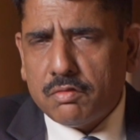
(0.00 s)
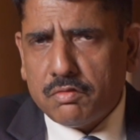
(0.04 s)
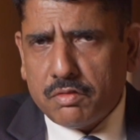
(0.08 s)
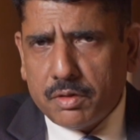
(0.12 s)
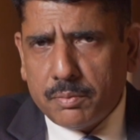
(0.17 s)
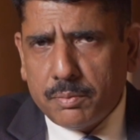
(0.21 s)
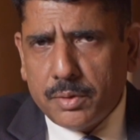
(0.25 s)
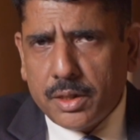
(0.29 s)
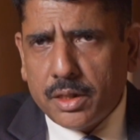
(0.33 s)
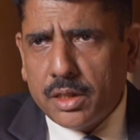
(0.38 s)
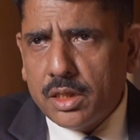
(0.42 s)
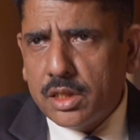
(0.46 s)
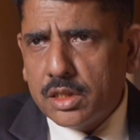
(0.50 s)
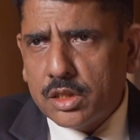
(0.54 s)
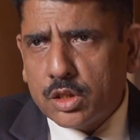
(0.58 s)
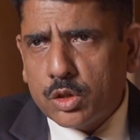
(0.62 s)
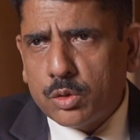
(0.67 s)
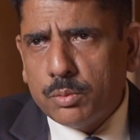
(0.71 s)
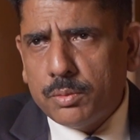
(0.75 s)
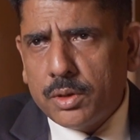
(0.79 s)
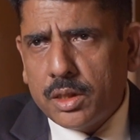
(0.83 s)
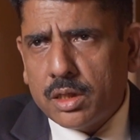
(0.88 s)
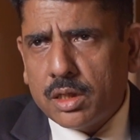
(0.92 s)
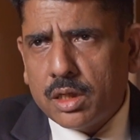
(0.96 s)
we've been
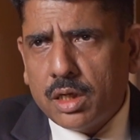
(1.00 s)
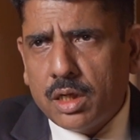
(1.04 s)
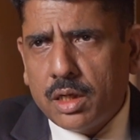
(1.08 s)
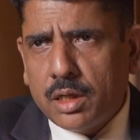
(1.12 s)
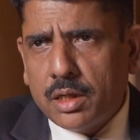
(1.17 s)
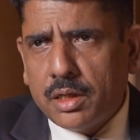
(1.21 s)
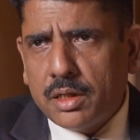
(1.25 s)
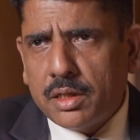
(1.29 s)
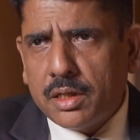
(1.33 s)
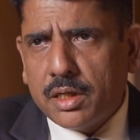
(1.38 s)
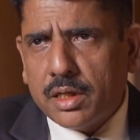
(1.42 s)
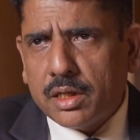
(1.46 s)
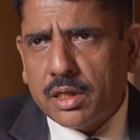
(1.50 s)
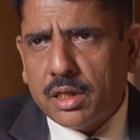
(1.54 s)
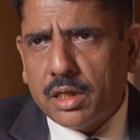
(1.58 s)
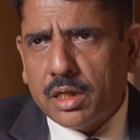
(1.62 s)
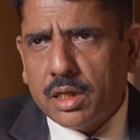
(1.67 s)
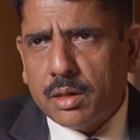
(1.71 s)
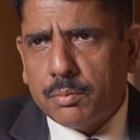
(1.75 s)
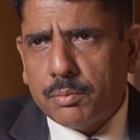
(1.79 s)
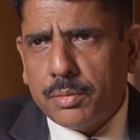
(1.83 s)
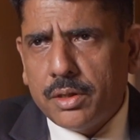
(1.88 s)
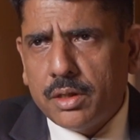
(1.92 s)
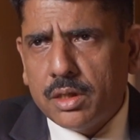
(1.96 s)
instrumental in
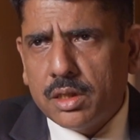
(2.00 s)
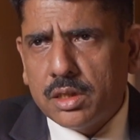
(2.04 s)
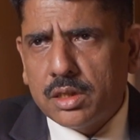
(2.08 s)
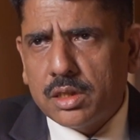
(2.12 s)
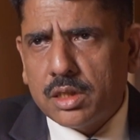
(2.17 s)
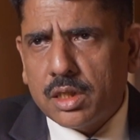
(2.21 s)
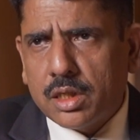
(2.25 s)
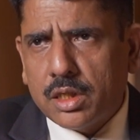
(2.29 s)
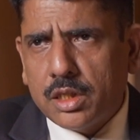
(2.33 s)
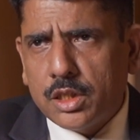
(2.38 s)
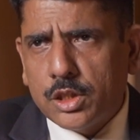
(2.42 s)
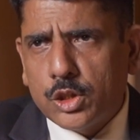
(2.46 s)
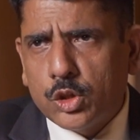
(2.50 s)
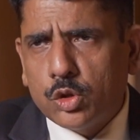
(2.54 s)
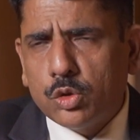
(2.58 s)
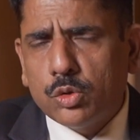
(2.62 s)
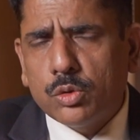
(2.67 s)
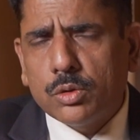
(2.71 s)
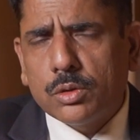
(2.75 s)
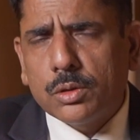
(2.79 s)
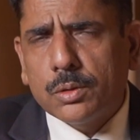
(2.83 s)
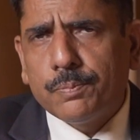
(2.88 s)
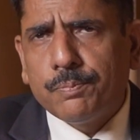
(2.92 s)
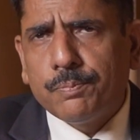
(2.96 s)
taking up industry issues.